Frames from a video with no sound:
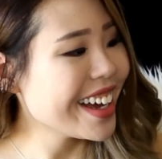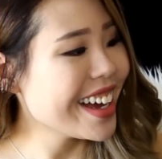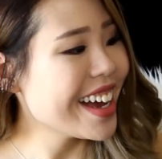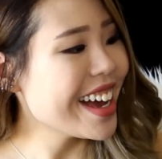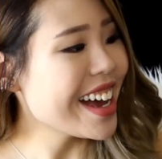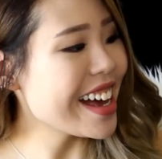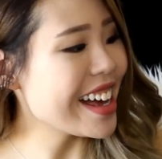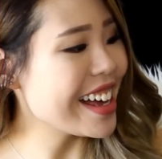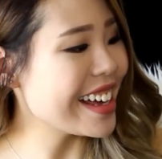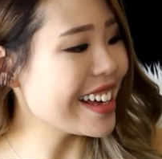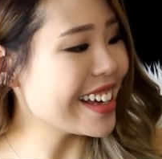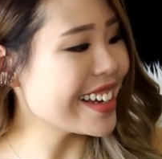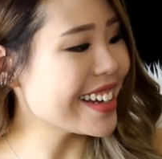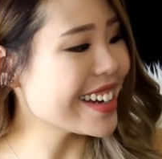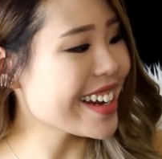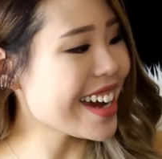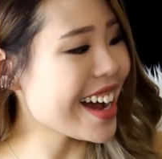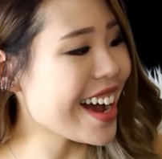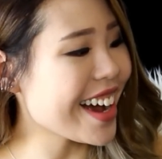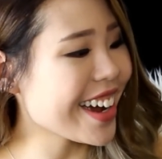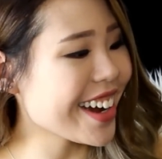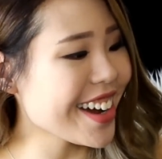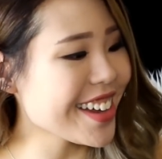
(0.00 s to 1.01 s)
And
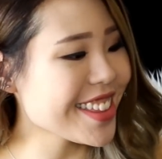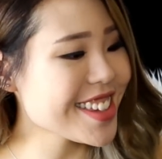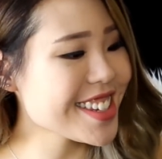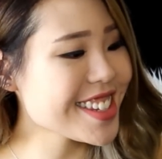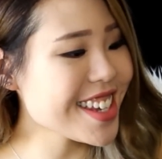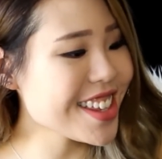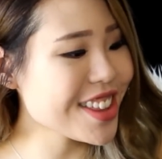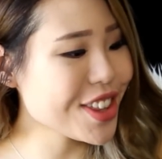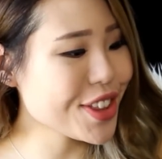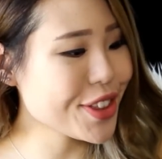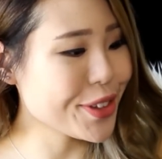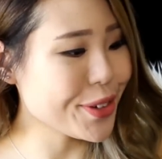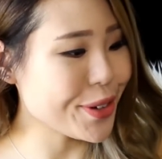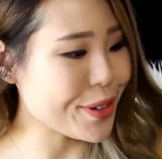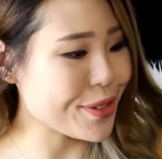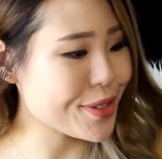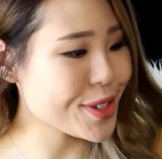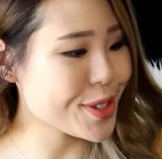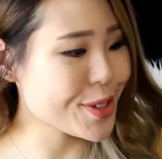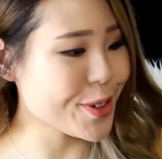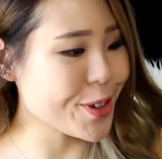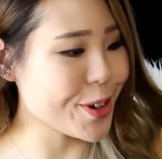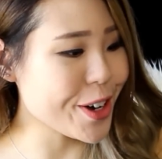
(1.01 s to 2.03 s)
I got this at the thrift
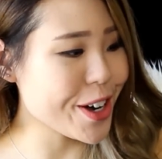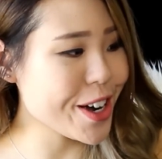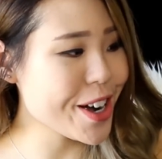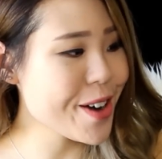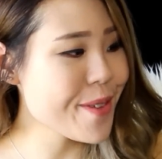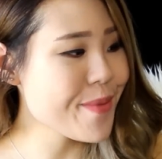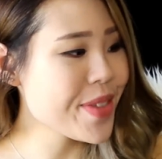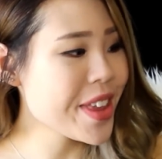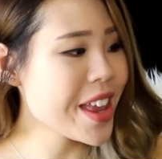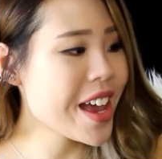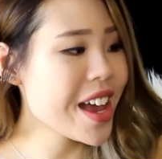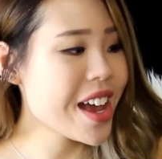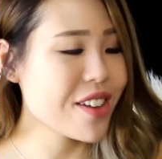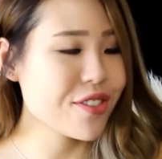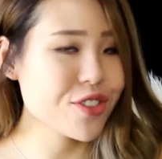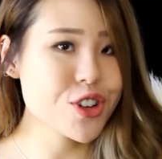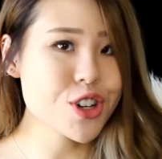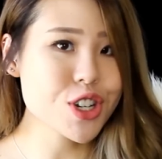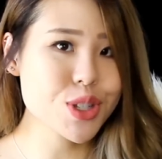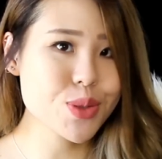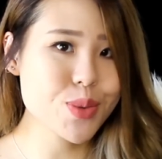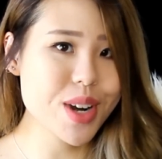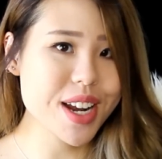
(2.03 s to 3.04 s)
store. And of
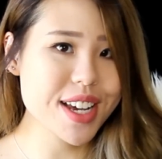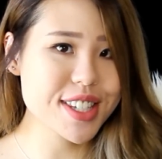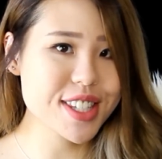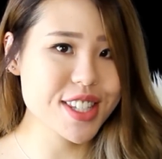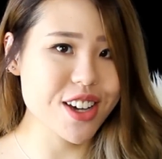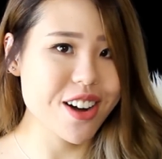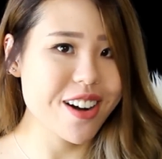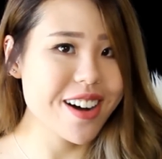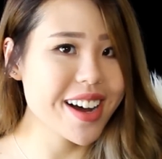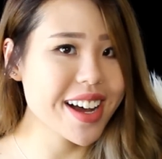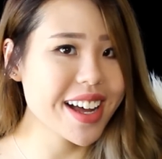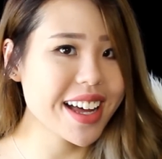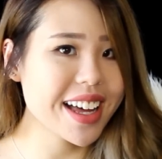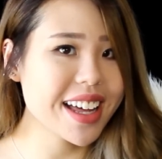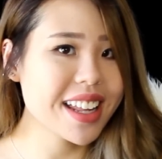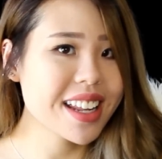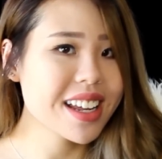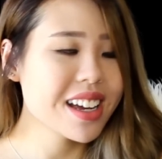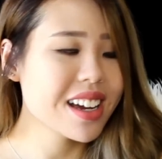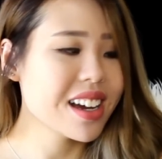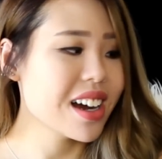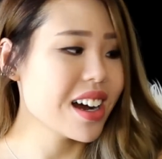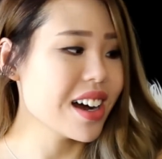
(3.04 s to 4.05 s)
course, when I saw it,
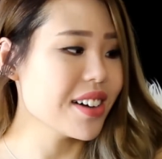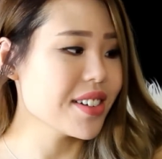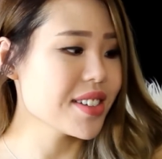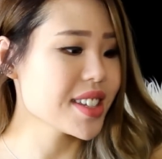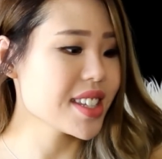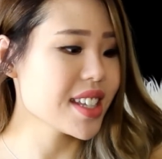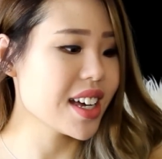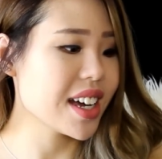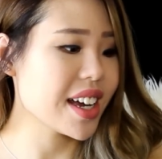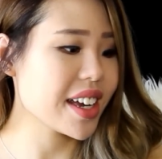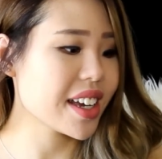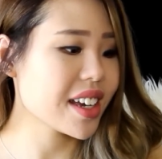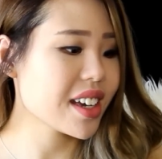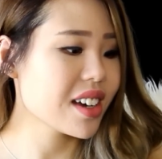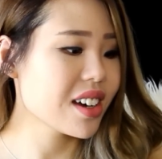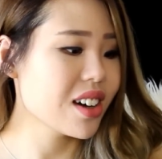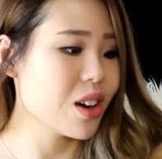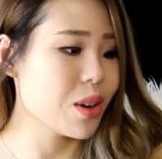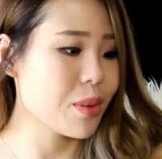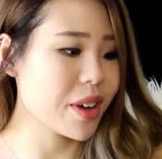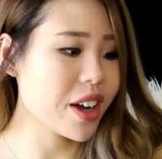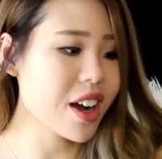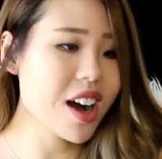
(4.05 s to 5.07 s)
I was like,
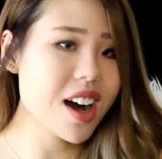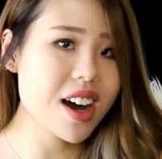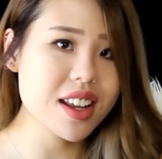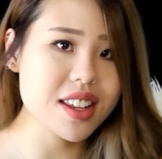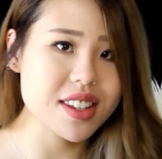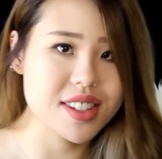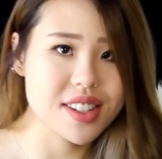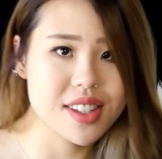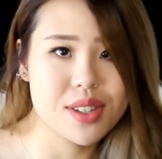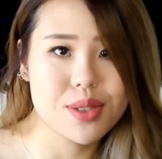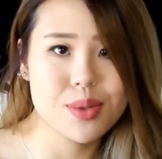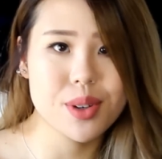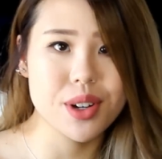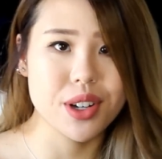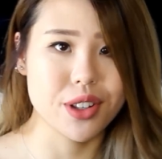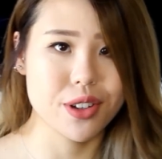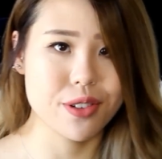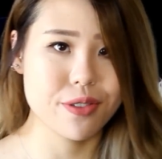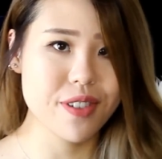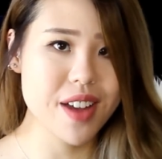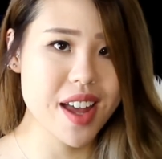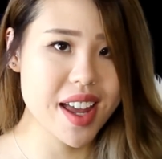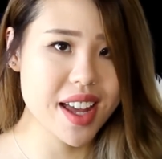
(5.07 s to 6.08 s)
oh my god, is this real or
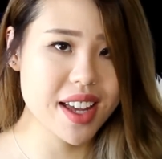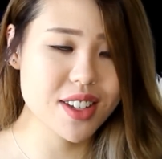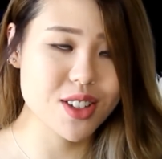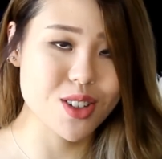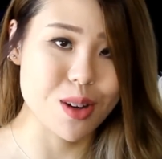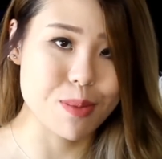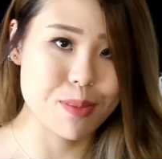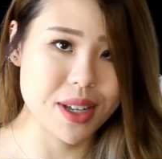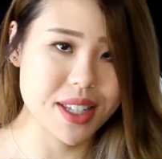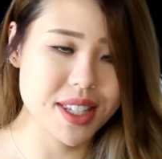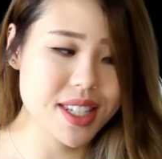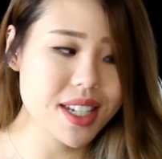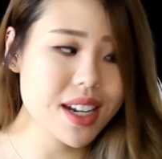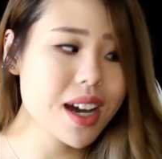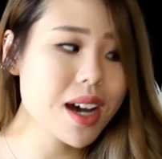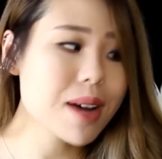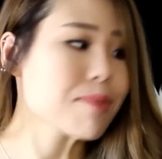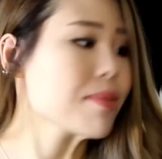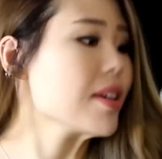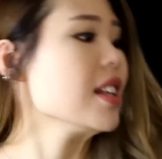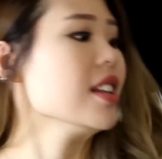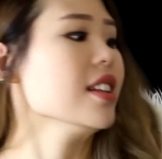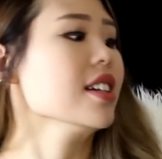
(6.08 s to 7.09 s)
fake? So I picked it
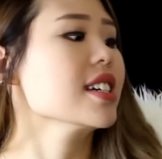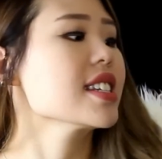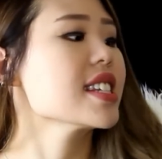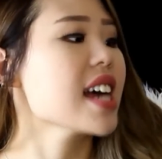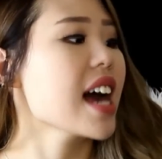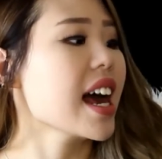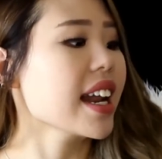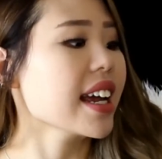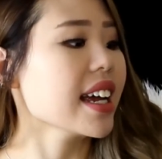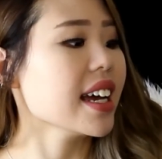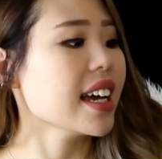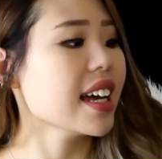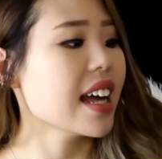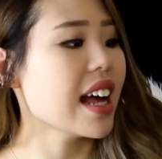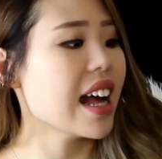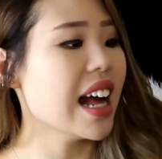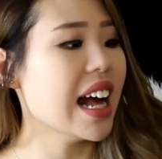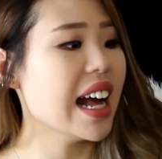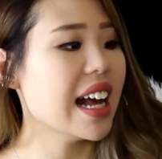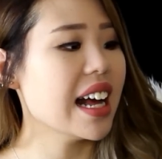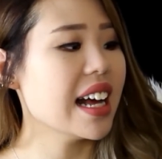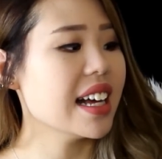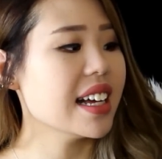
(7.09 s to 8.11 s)
up, I looked at it,
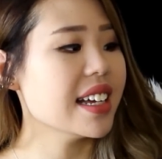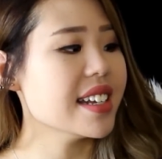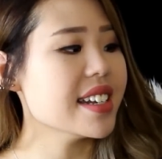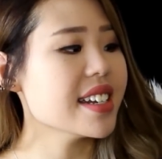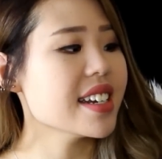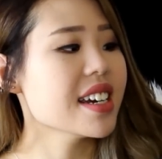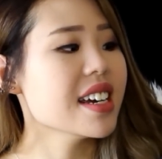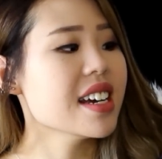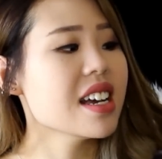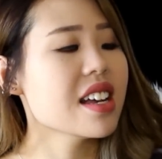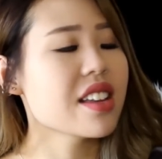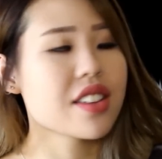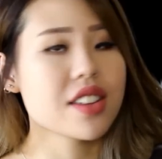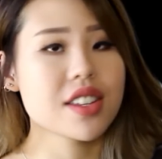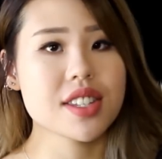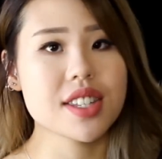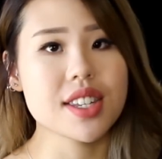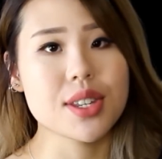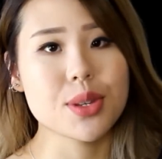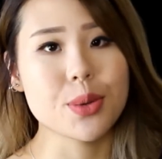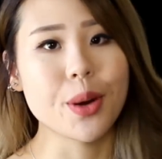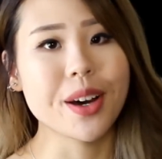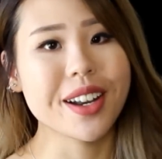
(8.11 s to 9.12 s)
and this
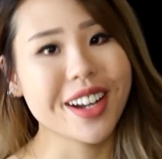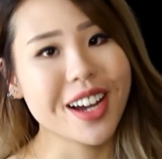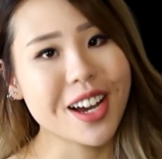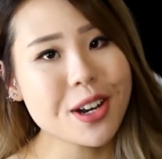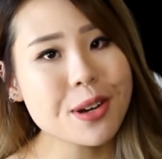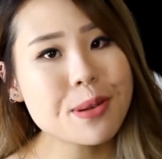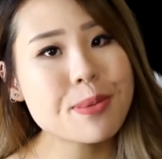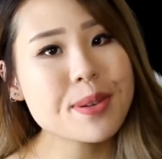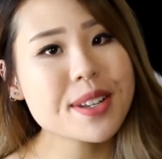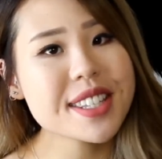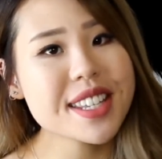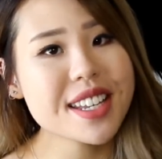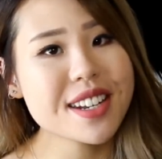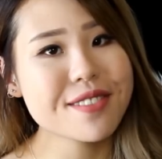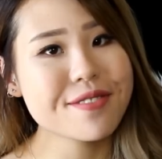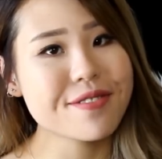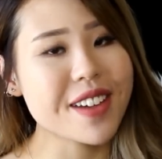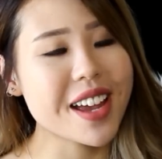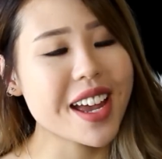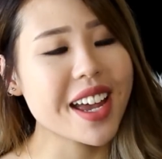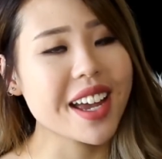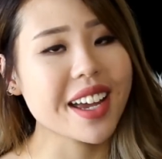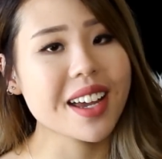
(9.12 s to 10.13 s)
is 100% a
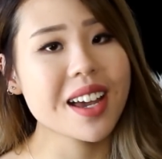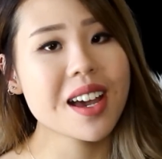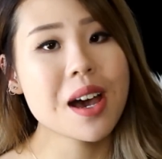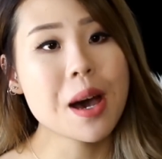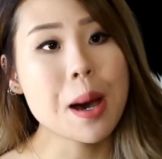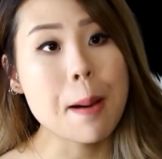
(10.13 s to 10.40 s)
fake.